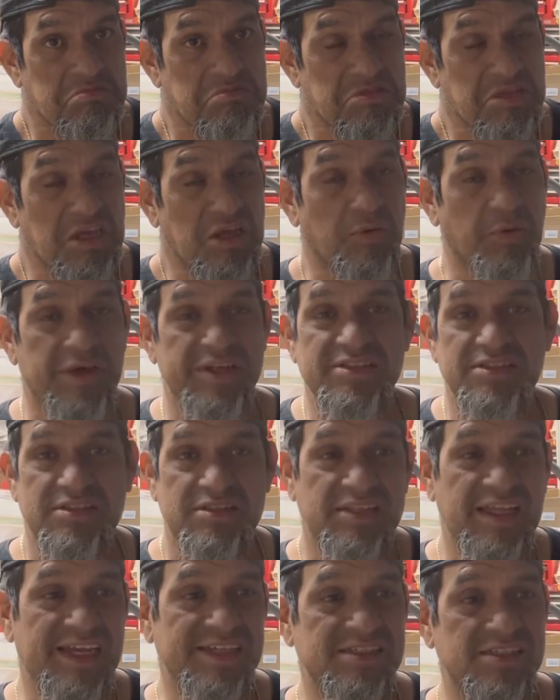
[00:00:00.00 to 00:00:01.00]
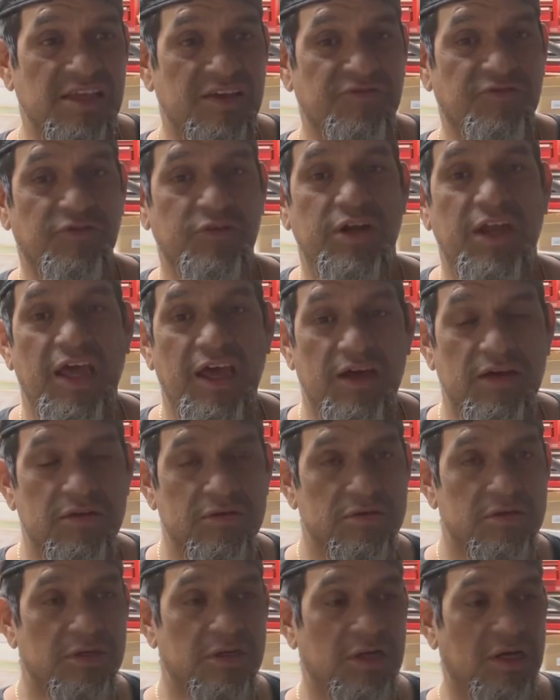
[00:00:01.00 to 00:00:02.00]
anyways, that's it for
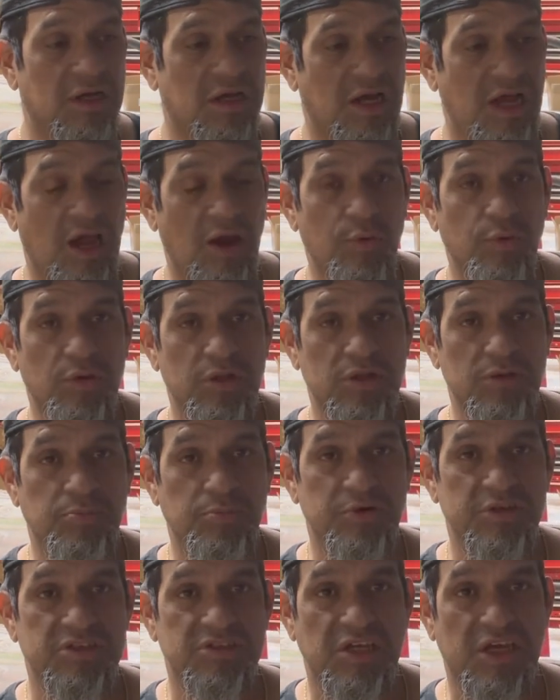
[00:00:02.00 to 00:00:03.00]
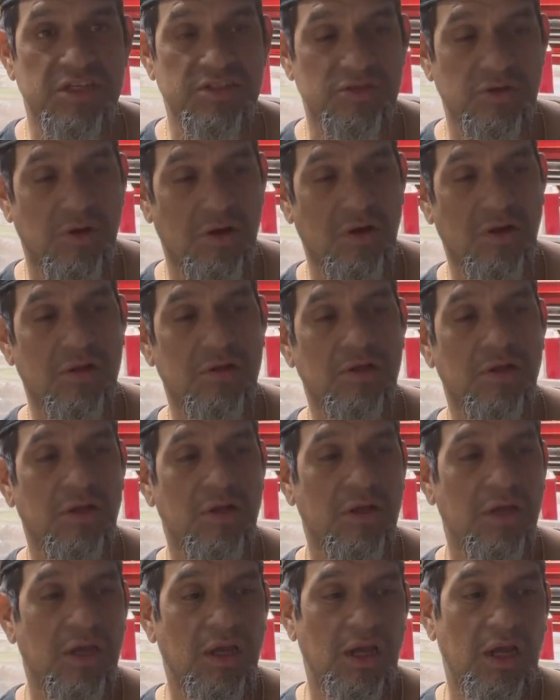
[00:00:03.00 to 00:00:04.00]
now. I really appreciate you all
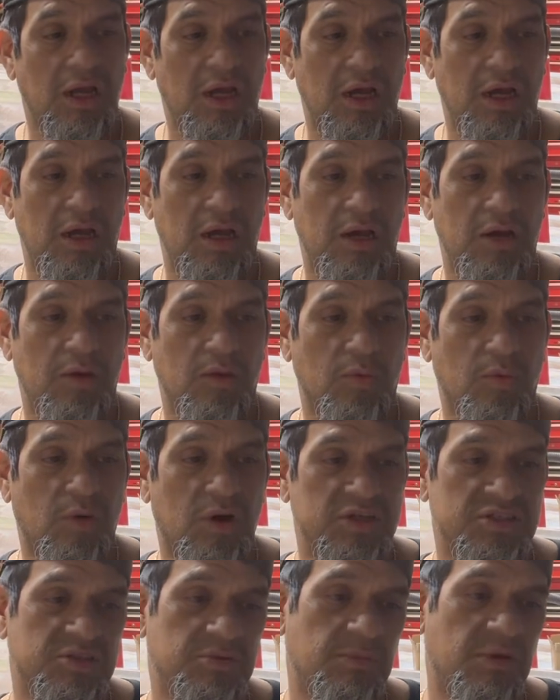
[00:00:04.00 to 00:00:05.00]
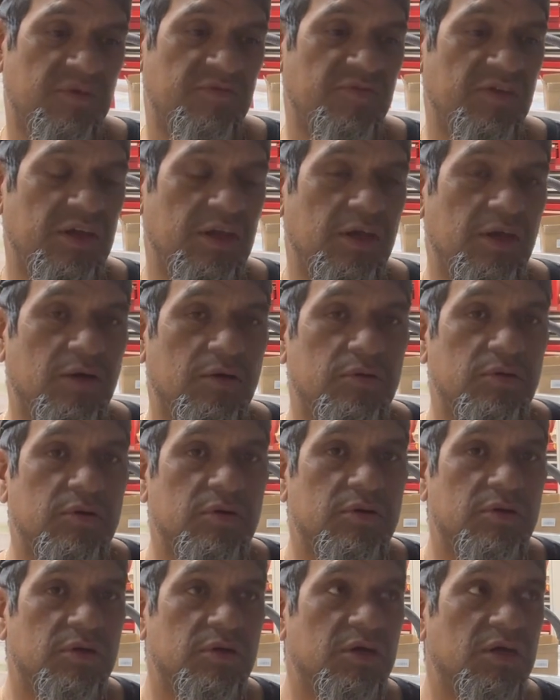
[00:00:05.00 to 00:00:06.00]
watching my video.
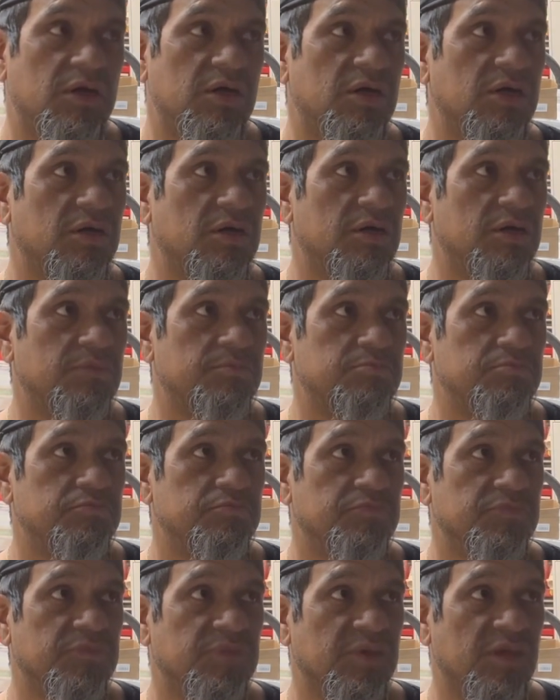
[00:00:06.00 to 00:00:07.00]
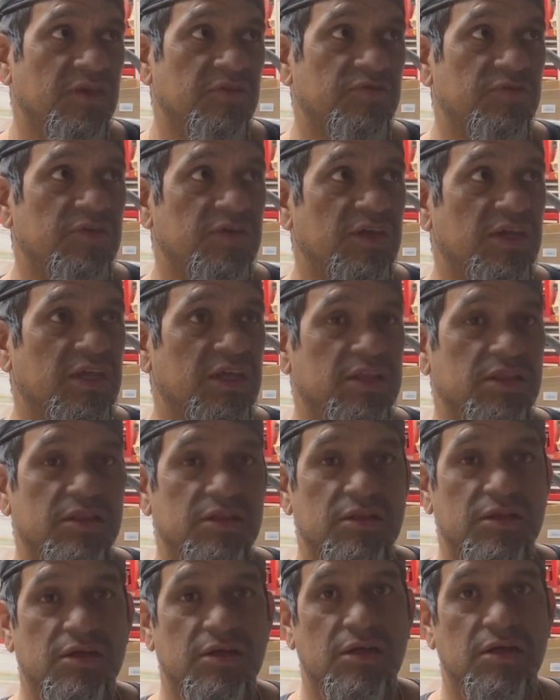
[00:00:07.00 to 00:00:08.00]
if you hit
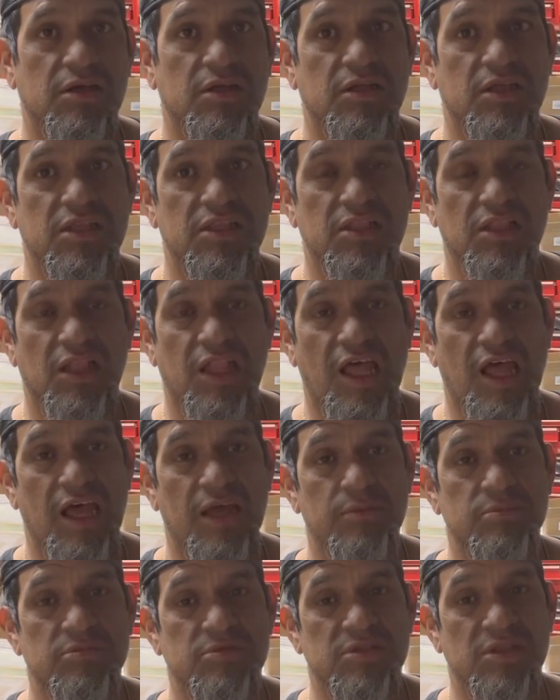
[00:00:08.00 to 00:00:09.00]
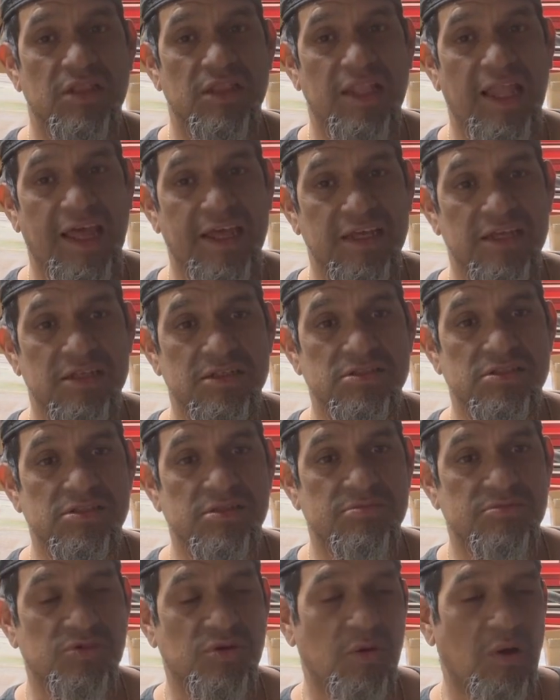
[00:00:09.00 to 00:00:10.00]
the like and
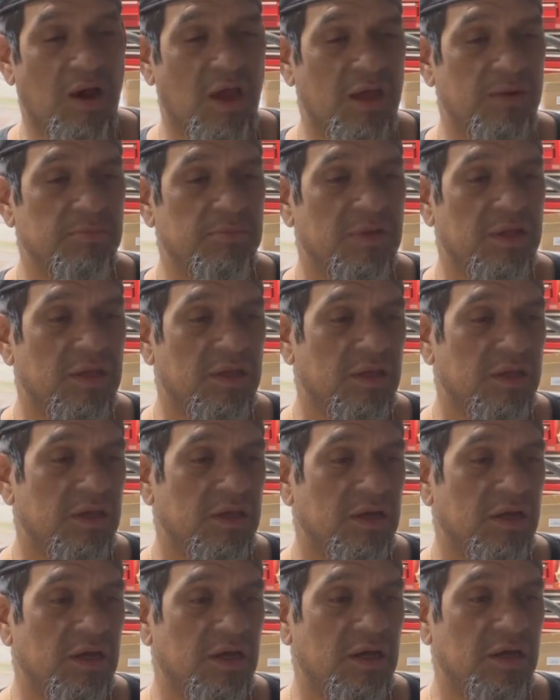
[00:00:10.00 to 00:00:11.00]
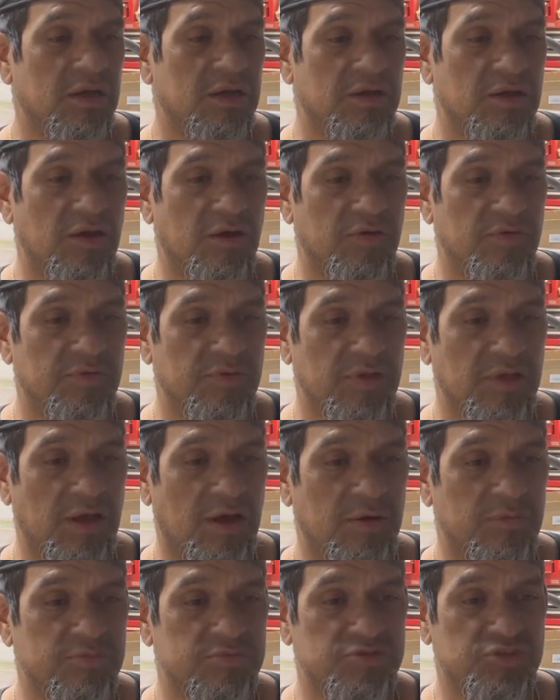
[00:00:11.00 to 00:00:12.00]
subscribe, hope
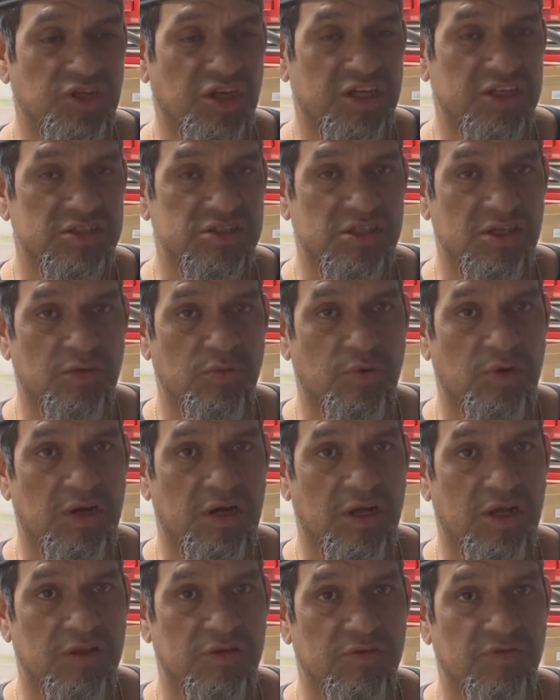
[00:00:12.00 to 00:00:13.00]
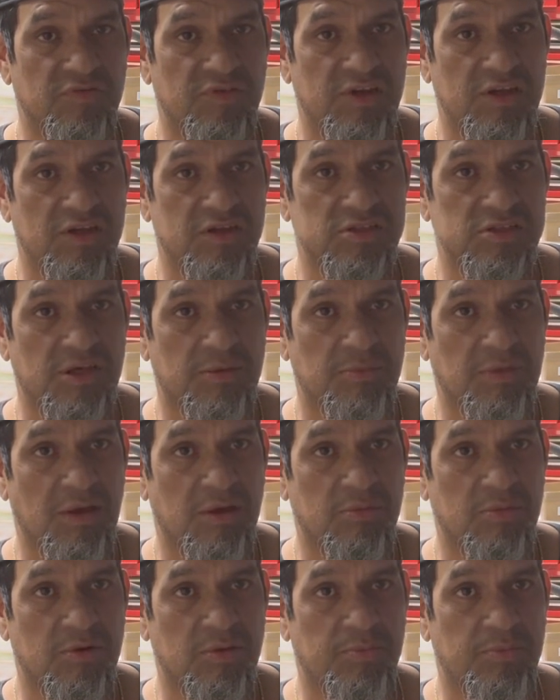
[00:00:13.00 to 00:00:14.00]
y'all check and see what other videos I'll be
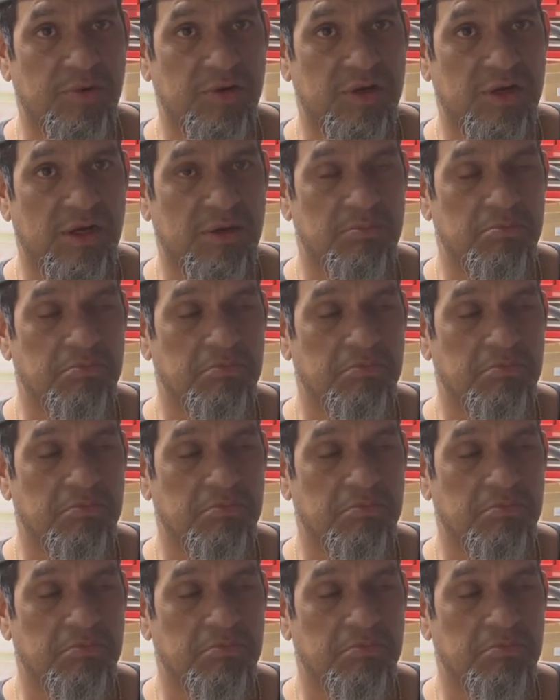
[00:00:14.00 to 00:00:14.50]
able to put up.